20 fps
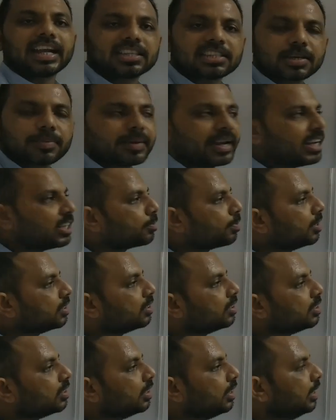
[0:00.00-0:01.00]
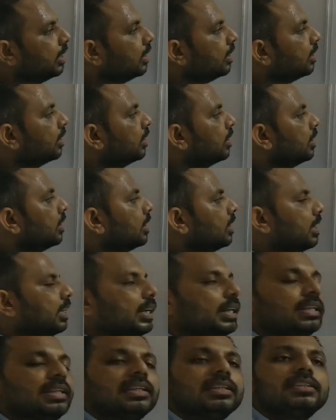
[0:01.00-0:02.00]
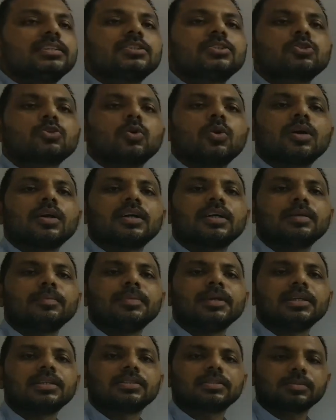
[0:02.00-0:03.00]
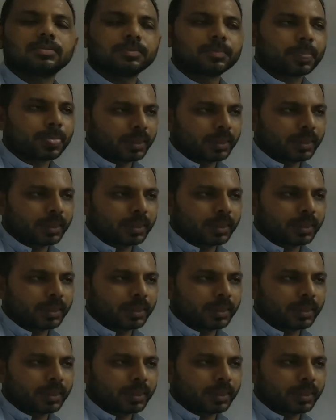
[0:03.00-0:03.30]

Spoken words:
accept H plus easily, it is a stronger base.